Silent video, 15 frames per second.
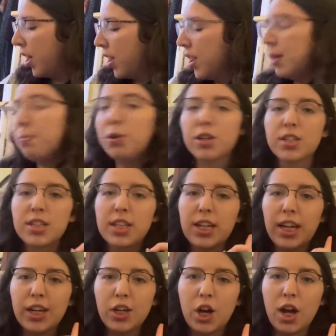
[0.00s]
the books that
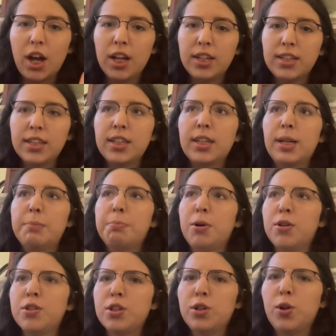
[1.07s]
I got at
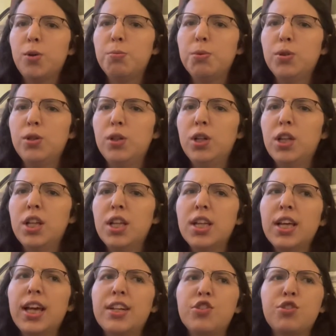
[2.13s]
Barnes & Noble
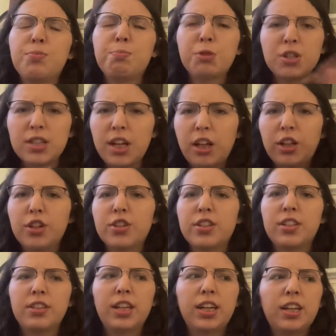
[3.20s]
and booksellers
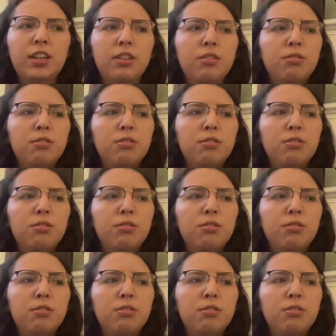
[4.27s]
and like